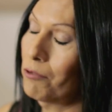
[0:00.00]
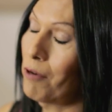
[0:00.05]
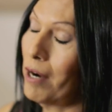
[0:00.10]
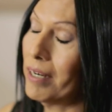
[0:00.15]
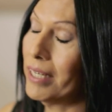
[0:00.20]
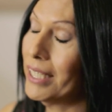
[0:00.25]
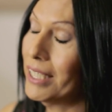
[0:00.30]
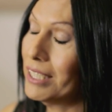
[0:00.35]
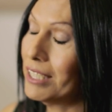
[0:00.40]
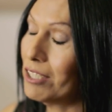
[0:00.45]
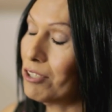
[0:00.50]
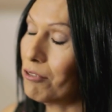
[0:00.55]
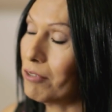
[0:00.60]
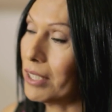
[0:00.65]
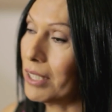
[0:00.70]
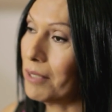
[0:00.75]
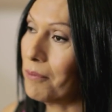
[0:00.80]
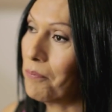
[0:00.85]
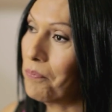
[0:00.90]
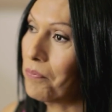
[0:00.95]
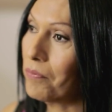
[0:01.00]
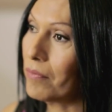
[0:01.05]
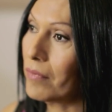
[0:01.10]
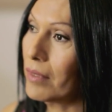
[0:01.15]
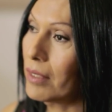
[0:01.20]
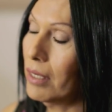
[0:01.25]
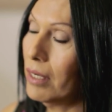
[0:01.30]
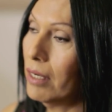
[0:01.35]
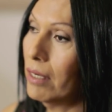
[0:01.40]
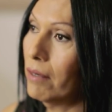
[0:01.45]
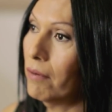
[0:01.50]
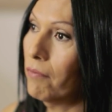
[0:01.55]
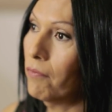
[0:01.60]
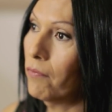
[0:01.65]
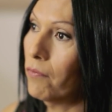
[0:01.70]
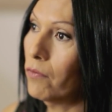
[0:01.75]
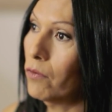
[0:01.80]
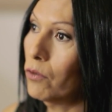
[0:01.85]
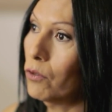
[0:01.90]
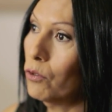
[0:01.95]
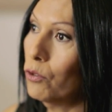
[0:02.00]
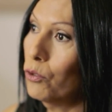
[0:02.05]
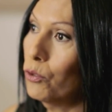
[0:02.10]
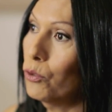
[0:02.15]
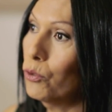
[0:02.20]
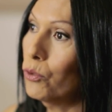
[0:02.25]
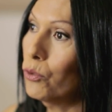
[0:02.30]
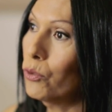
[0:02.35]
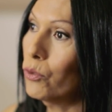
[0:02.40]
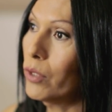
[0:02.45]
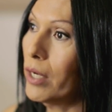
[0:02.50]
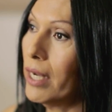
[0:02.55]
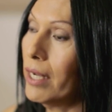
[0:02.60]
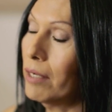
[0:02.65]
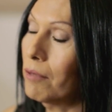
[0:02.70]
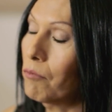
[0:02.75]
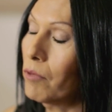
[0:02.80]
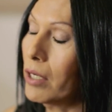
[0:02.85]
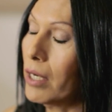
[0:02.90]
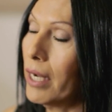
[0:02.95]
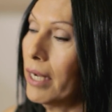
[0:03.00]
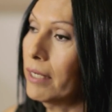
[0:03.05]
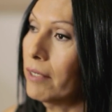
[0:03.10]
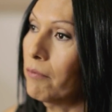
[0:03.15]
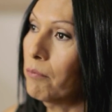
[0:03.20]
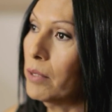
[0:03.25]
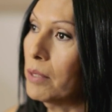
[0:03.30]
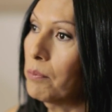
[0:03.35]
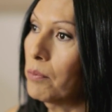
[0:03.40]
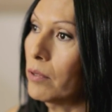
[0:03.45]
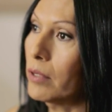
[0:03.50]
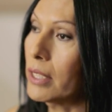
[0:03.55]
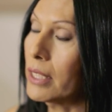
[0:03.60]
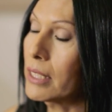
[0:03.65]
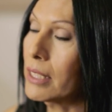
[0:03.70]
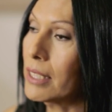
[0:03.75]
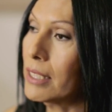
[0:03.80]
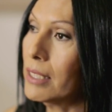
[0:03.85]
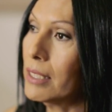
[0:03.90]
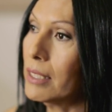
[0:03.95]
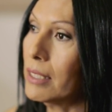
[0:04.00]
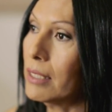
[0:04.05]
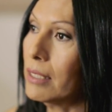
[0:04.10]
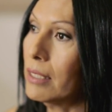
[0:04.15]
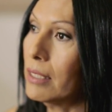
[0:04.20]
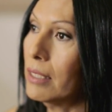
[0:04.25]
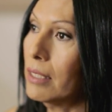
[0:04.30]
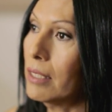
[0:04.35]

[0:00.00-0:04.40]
throughout history of who and what kind of people existed.